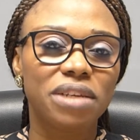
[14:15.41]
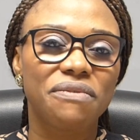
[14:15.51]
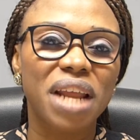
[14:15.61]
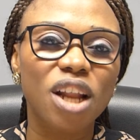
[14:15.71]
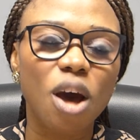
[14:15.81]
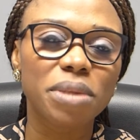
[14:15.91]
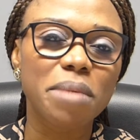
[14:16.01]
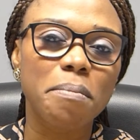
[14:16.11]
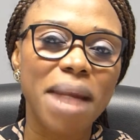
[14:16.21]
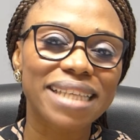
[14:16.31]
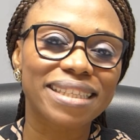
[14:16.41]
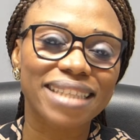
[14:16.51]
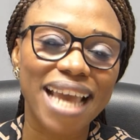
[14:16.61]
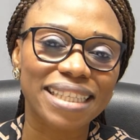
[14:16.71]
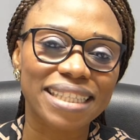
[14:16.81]
develop the
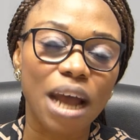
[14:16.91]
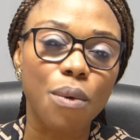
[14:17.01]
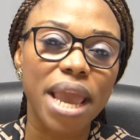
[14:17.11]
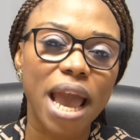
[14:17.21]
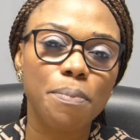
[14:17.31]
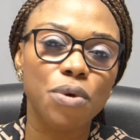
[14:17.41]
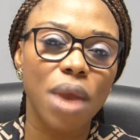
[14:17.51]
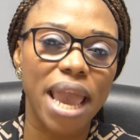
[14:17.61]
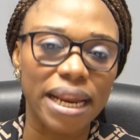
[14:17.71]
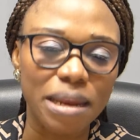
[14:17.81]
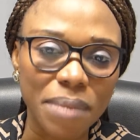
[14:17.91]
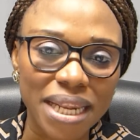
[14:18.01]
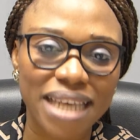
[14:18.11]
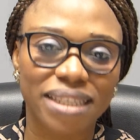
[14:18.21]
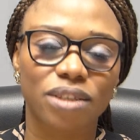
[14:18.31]
mindset that will help you
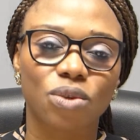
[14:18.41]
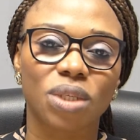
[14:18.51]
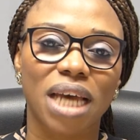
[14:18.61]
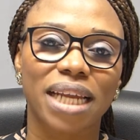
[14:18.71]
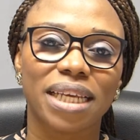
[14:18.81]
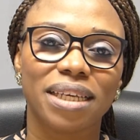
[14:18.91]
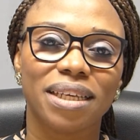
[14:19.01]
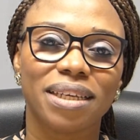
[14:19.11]
eliminate it totally.